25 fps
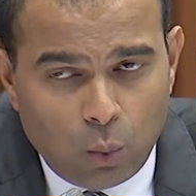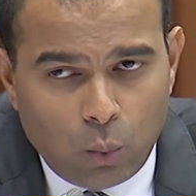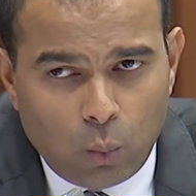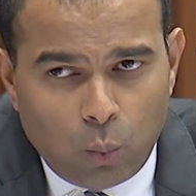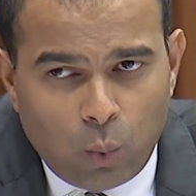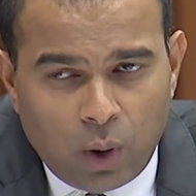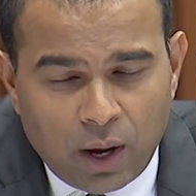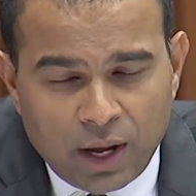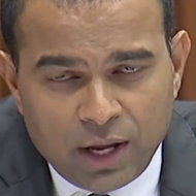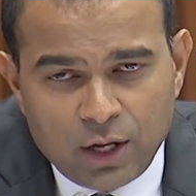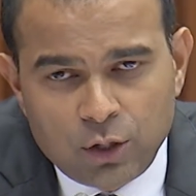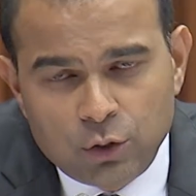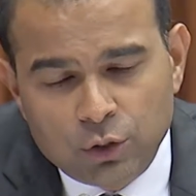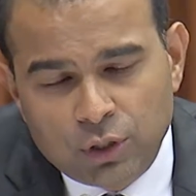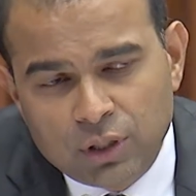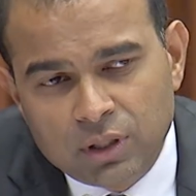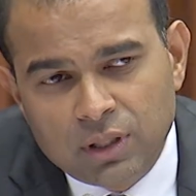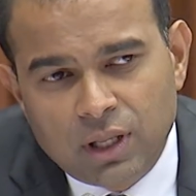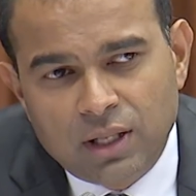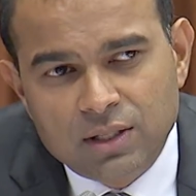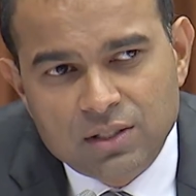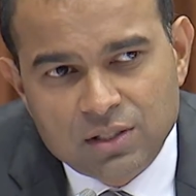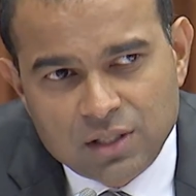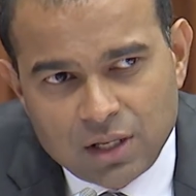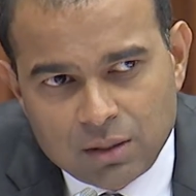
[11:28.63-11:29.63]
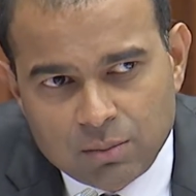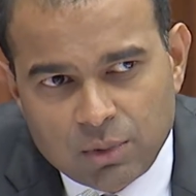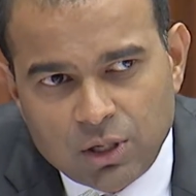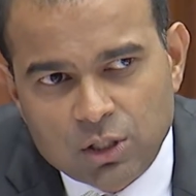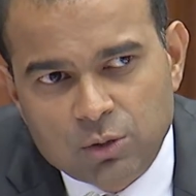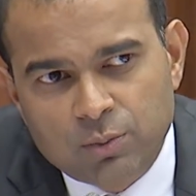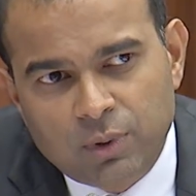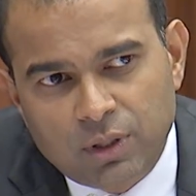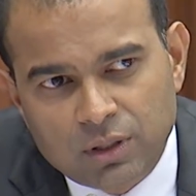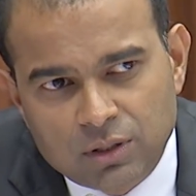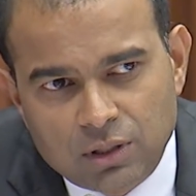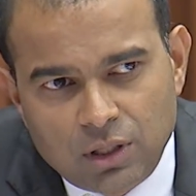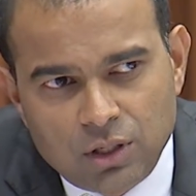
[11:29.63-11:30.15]
why couldn't that same
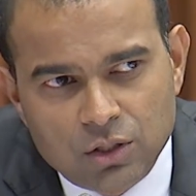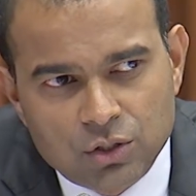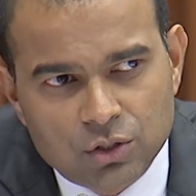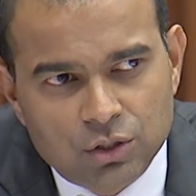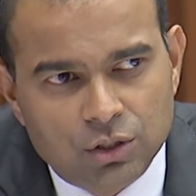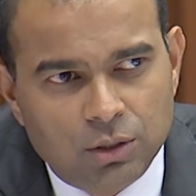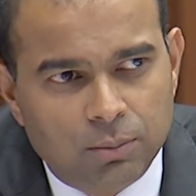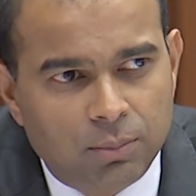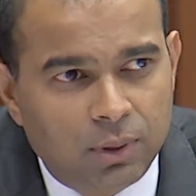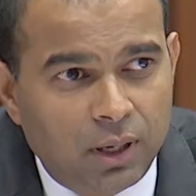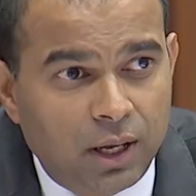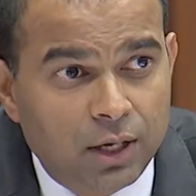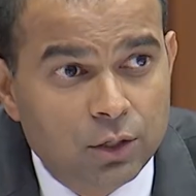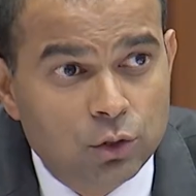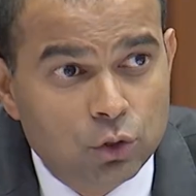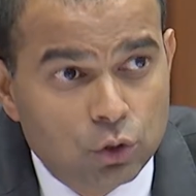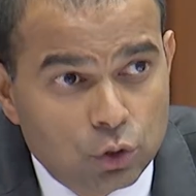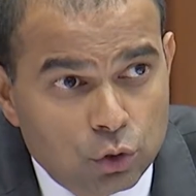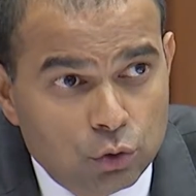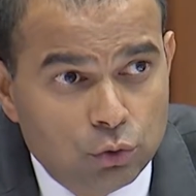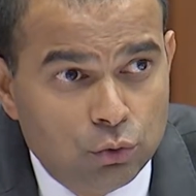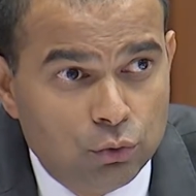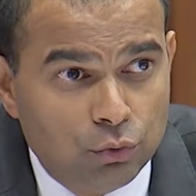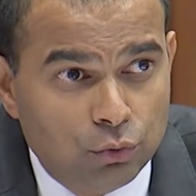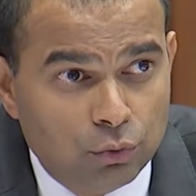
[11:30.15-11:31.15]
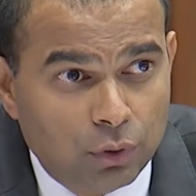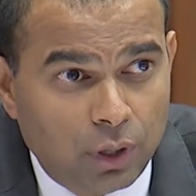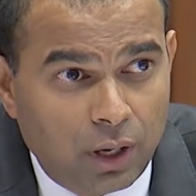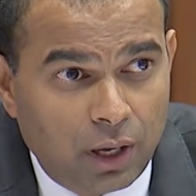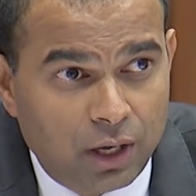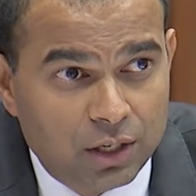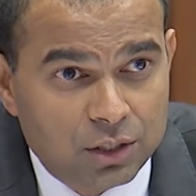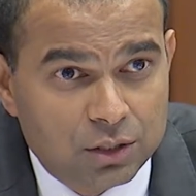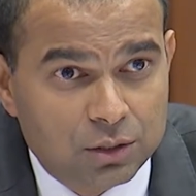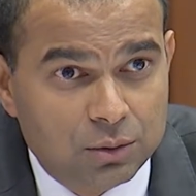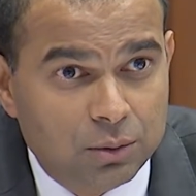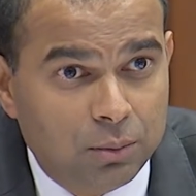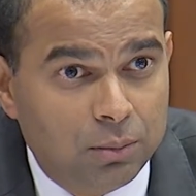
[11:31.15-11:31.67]
expectation apply to you
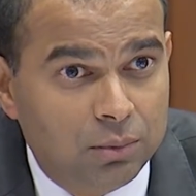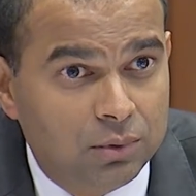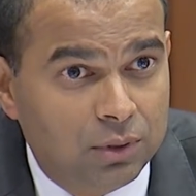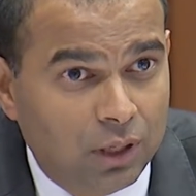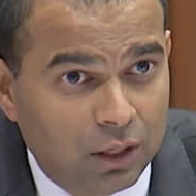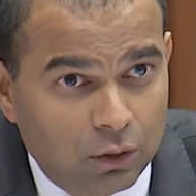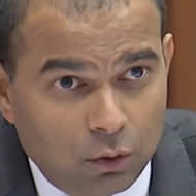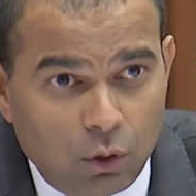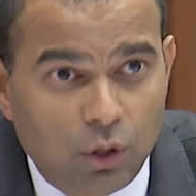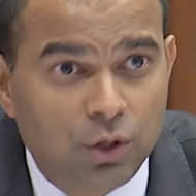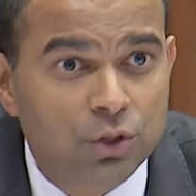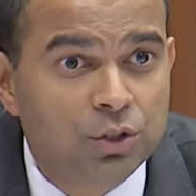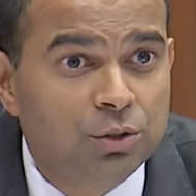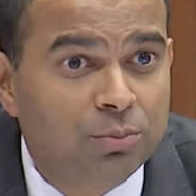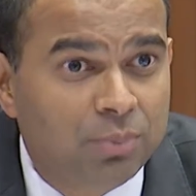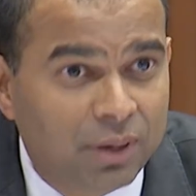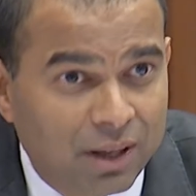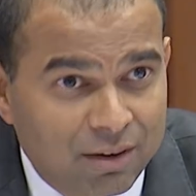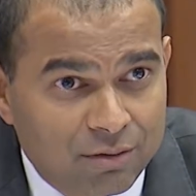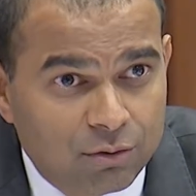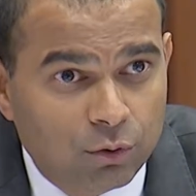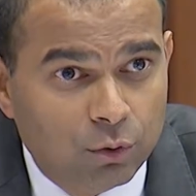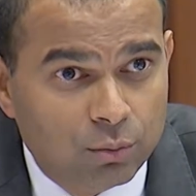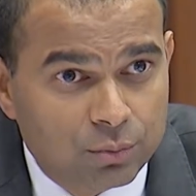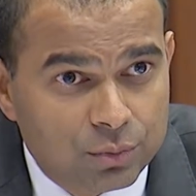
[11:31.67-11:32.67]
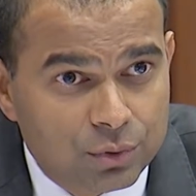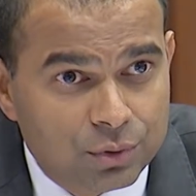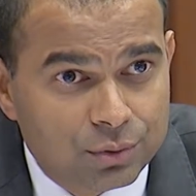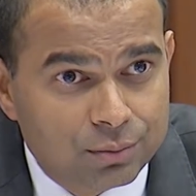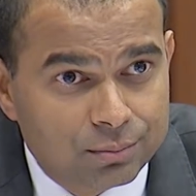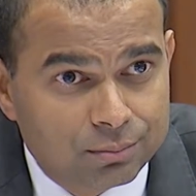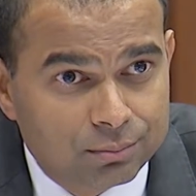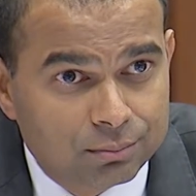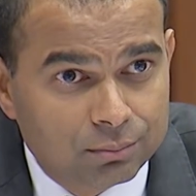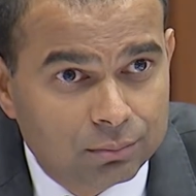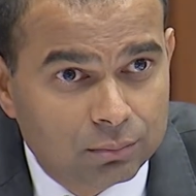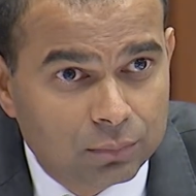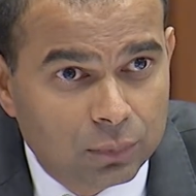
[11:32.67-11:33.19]
as technology platforms?
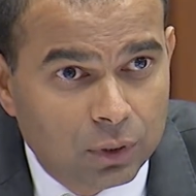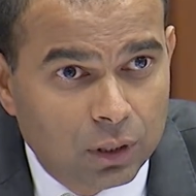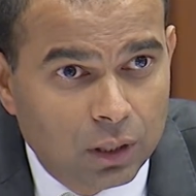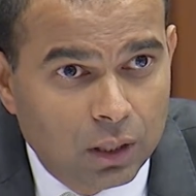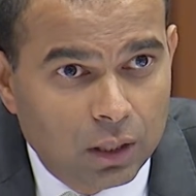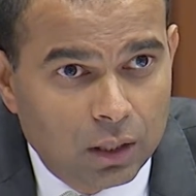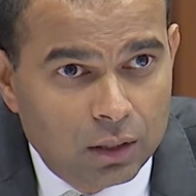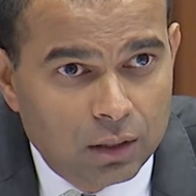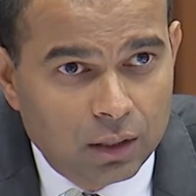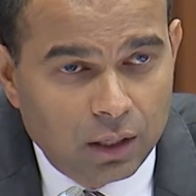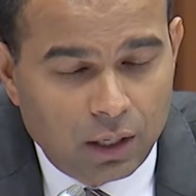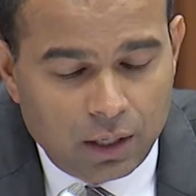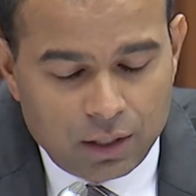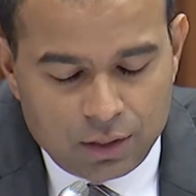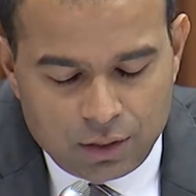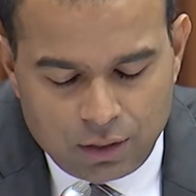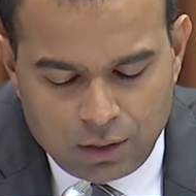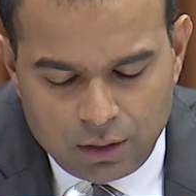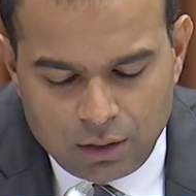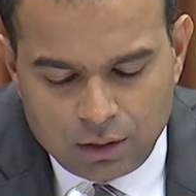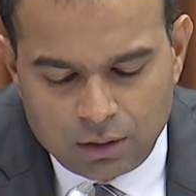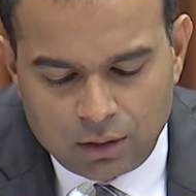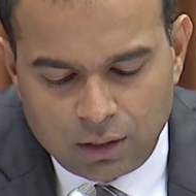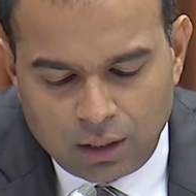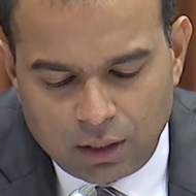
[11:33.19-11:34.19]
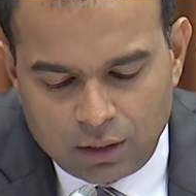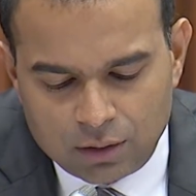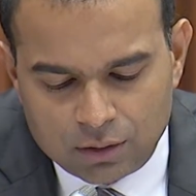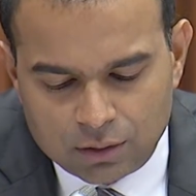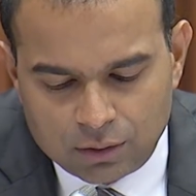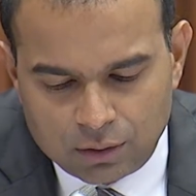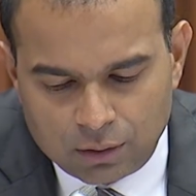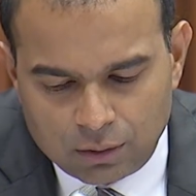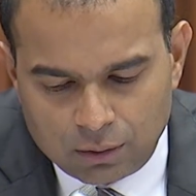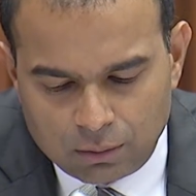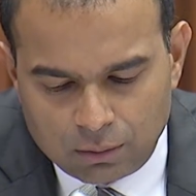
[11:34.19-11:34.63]
The idea that